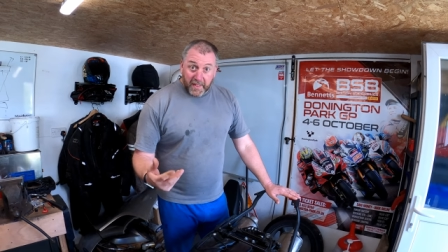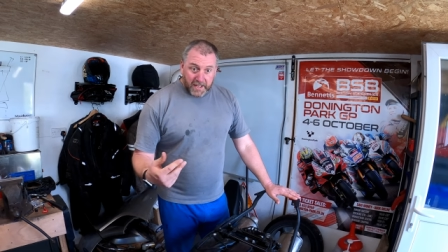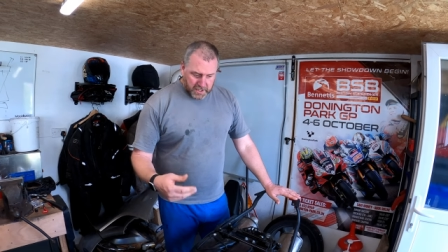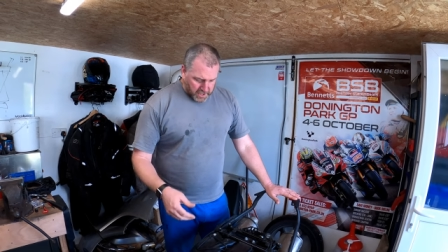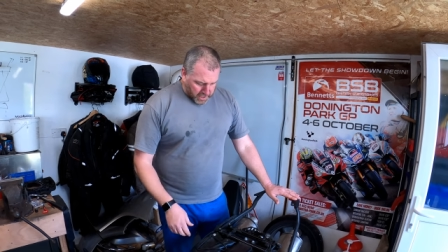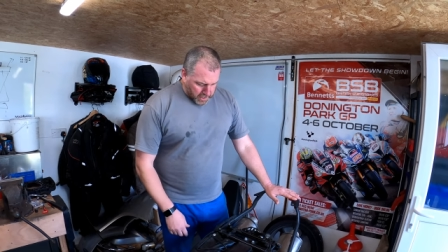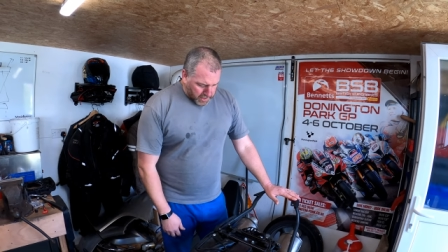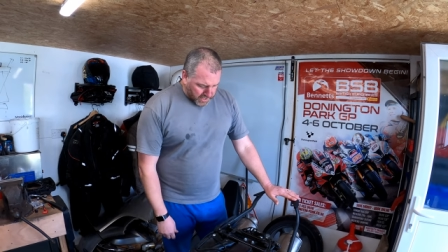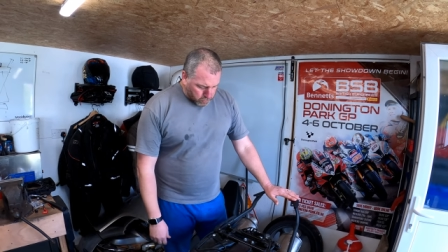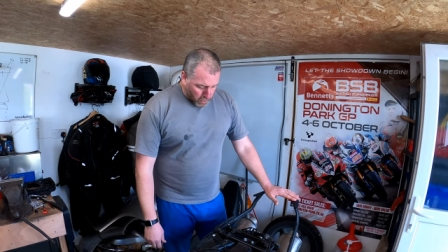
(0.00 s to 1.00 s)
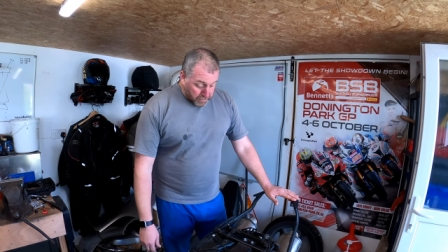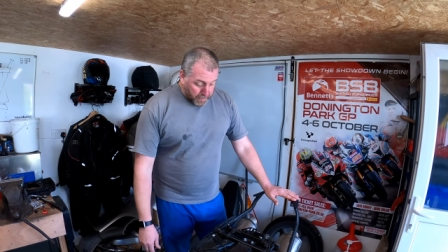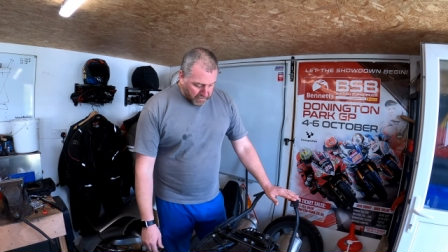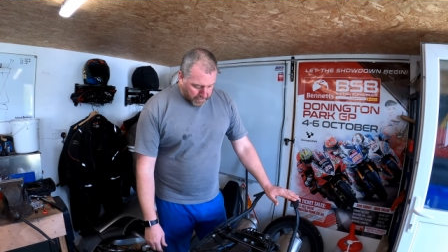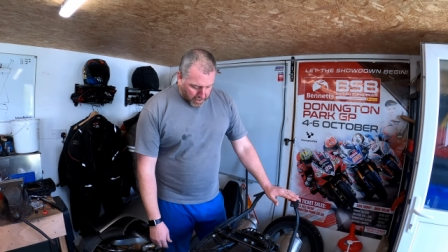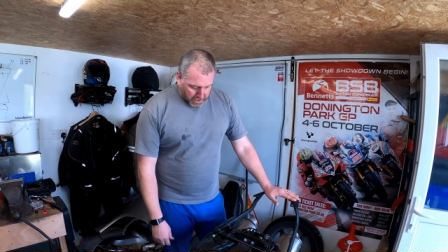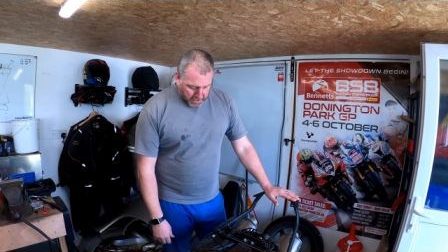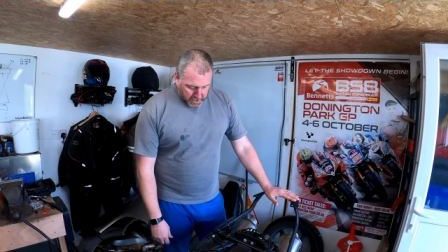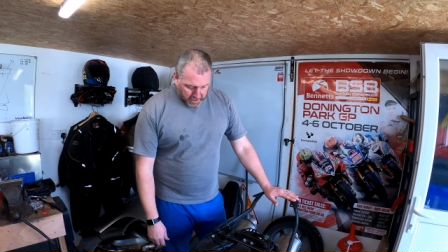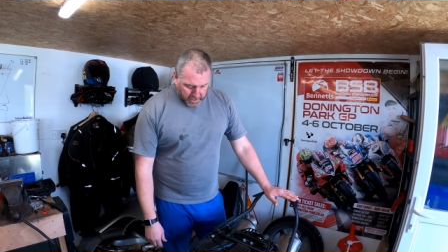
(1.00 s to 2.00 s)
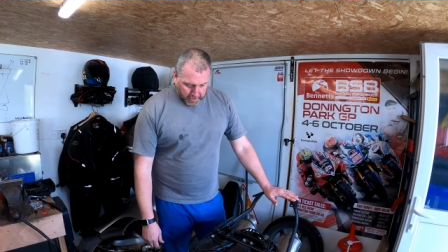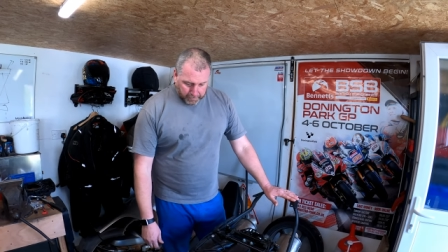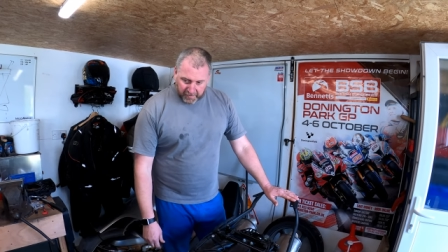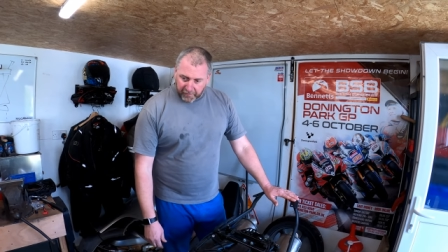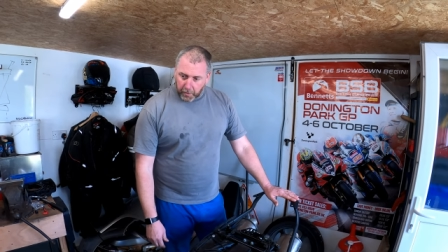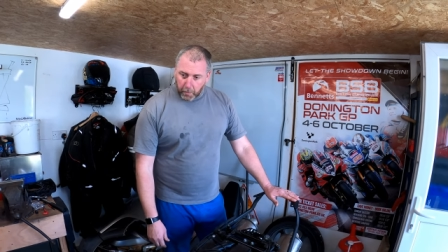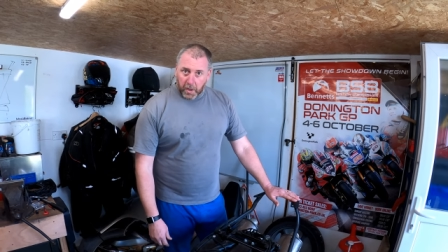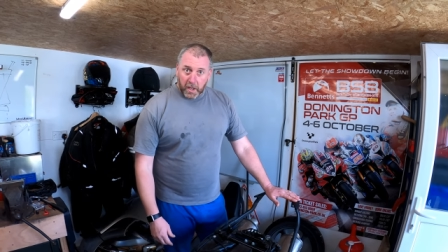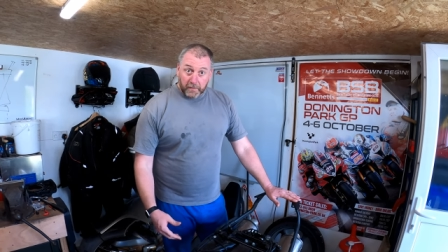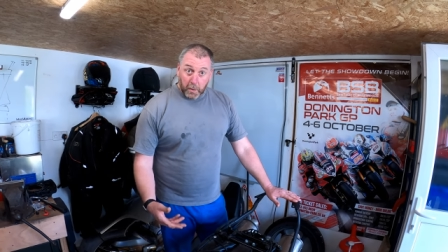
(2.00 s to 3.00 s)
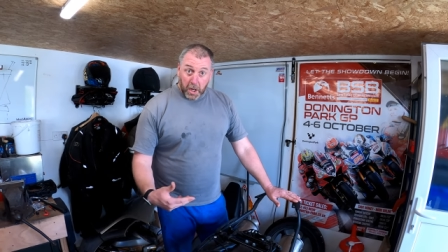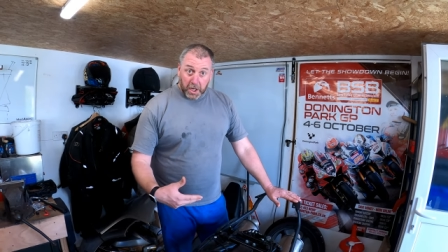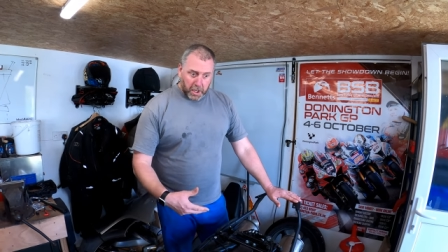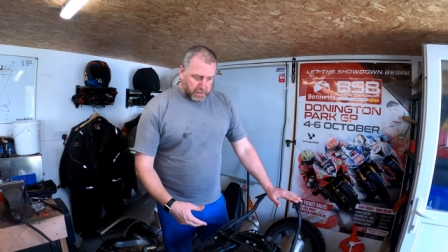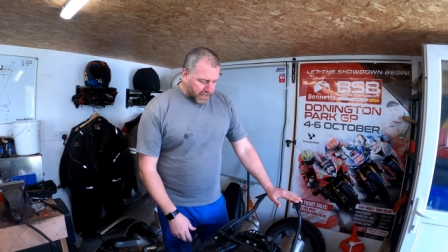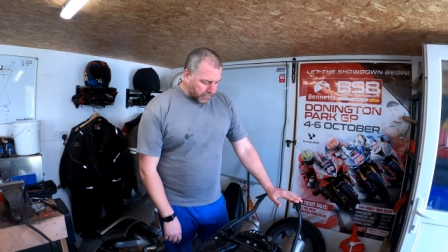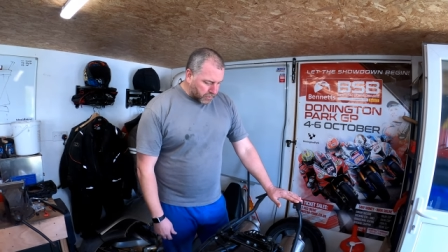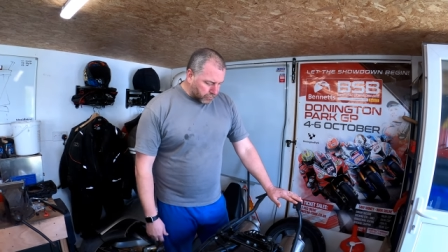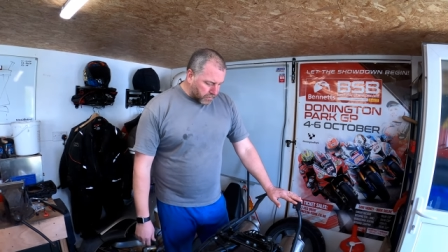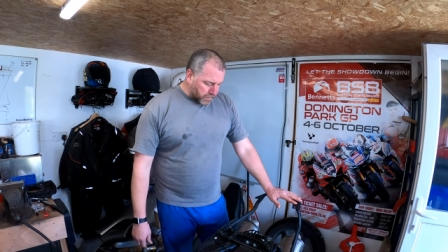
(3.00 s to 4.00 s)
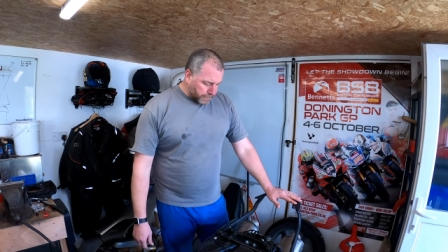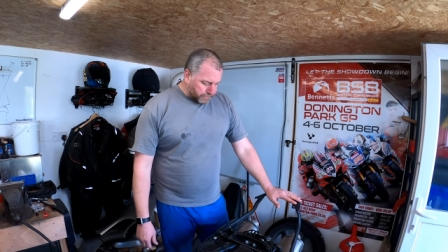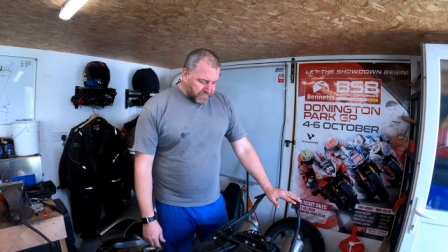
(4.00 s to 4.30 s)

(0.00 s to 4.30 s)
yeah, that's uh, that's worth bearing in mind um, if you uh, if you are going to go down this route.